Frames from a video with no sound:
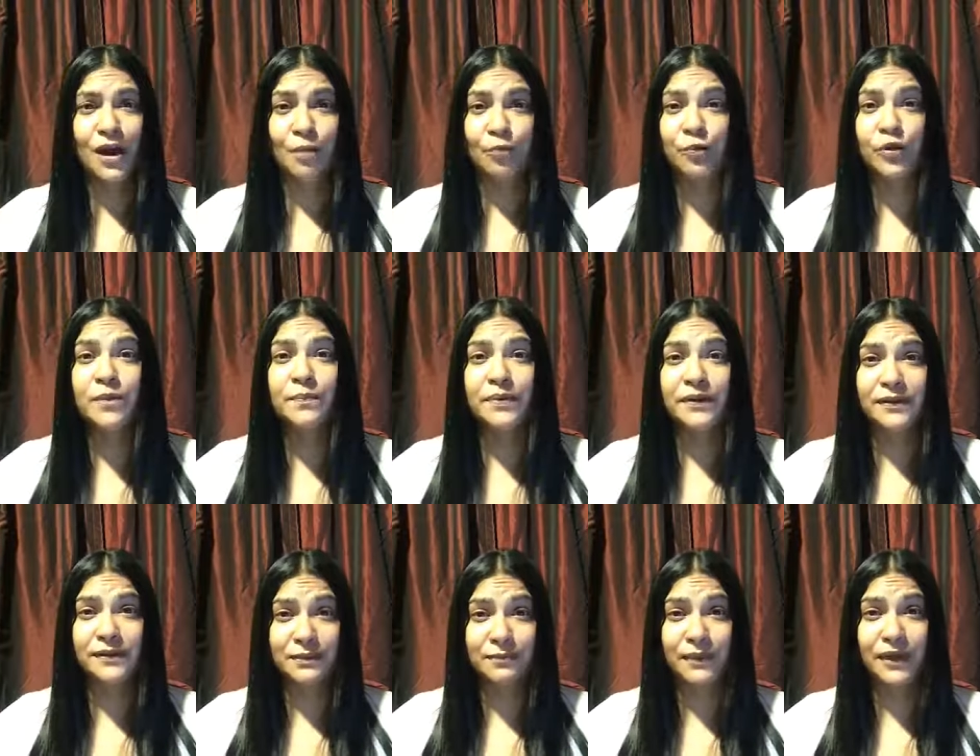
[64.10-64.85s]
I'm
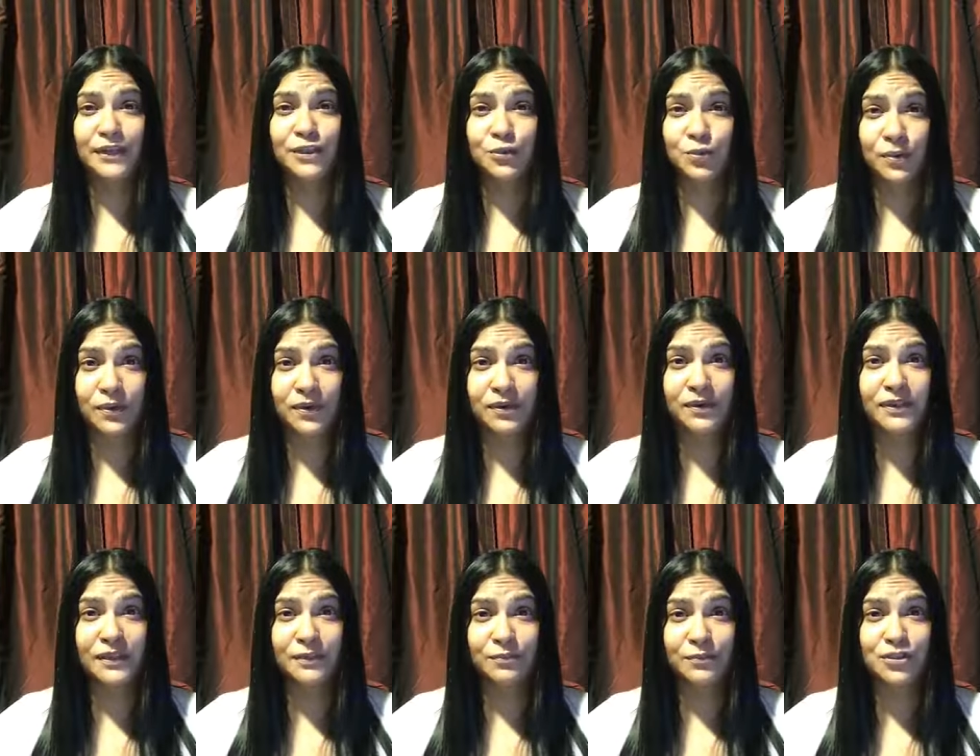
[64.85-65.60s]
rebuilding my Twitter
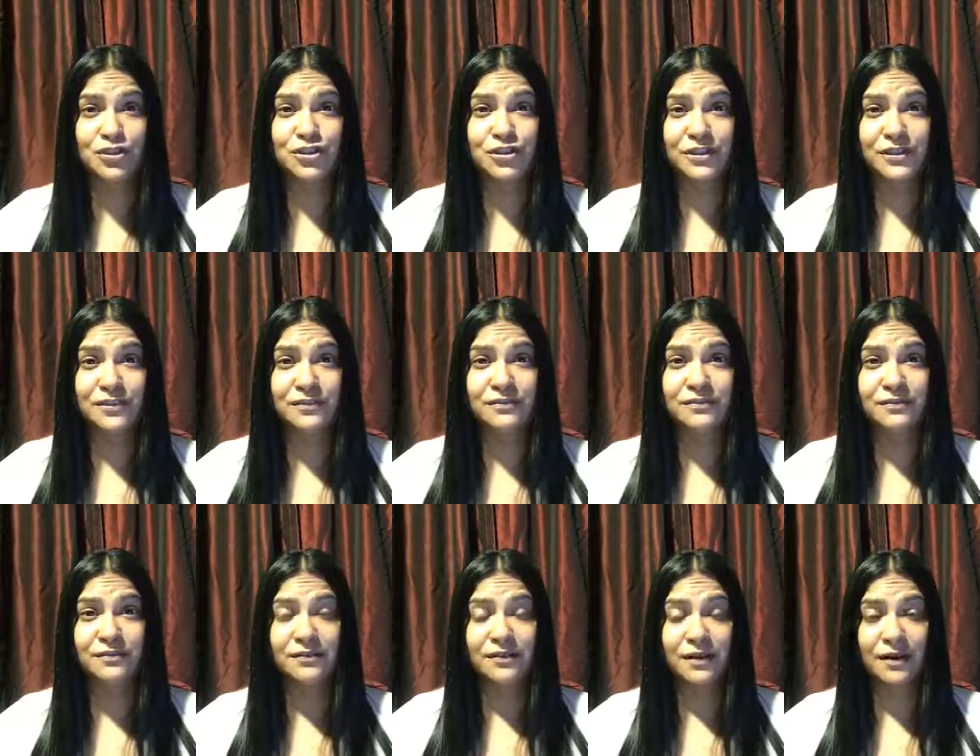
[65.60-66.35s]
lead machine.
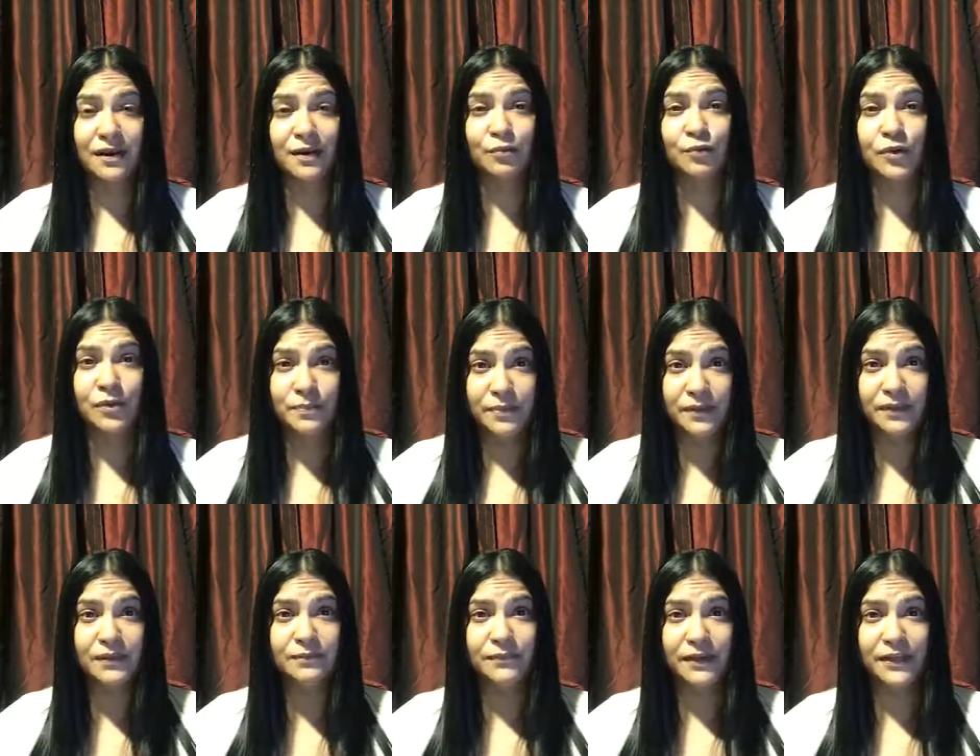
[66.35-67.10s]
I'm
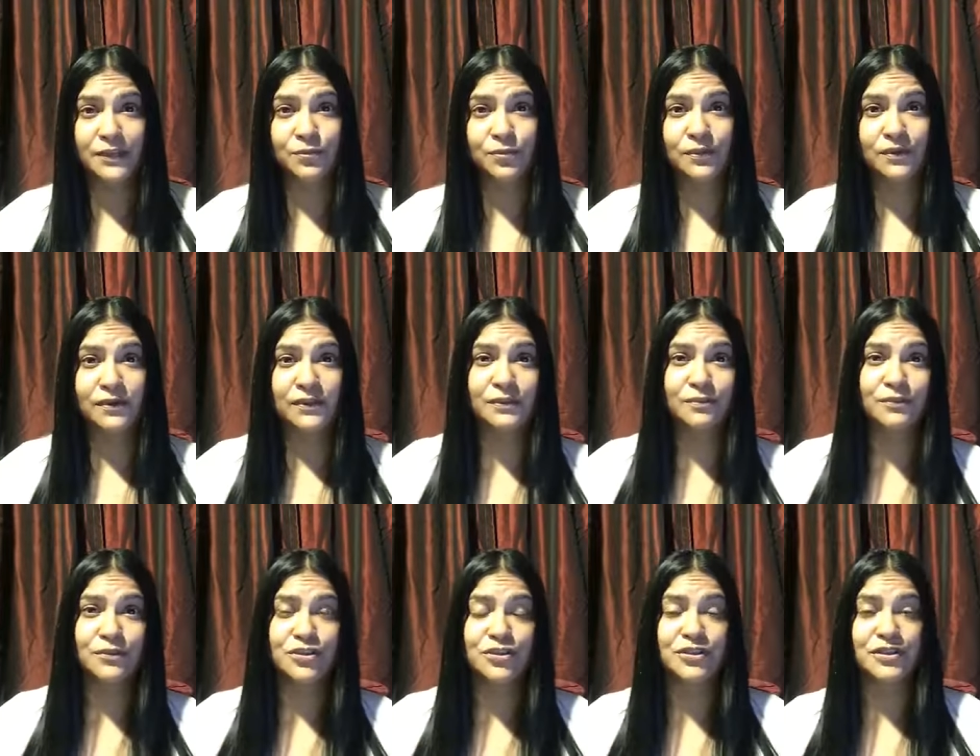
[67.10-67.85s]
rebuilding my Twitter lead
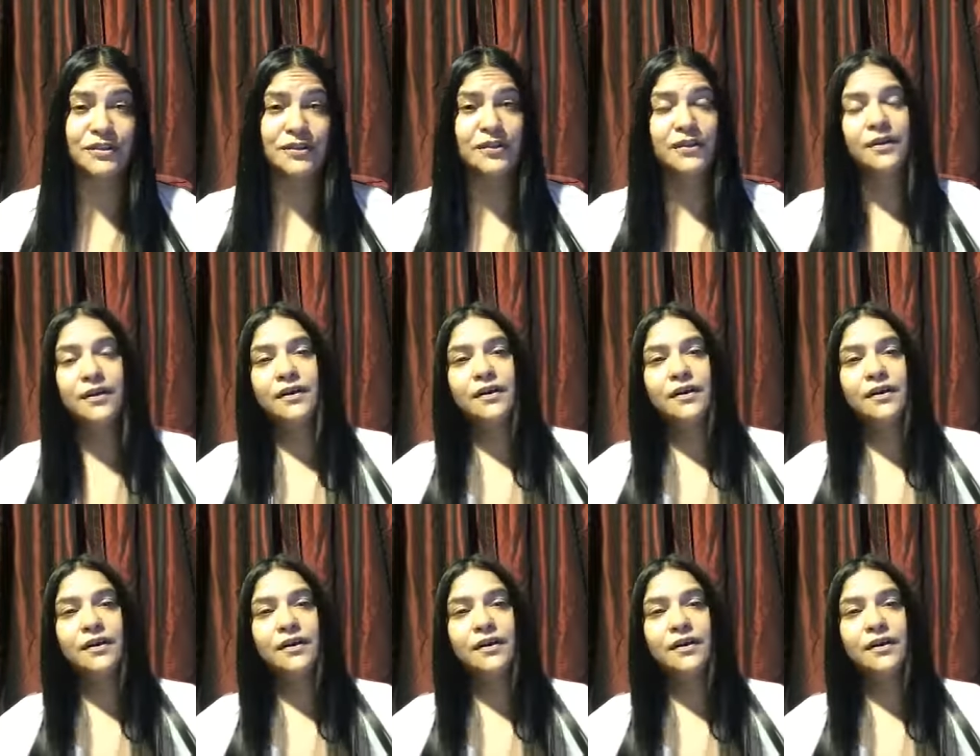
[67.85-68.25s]
machine.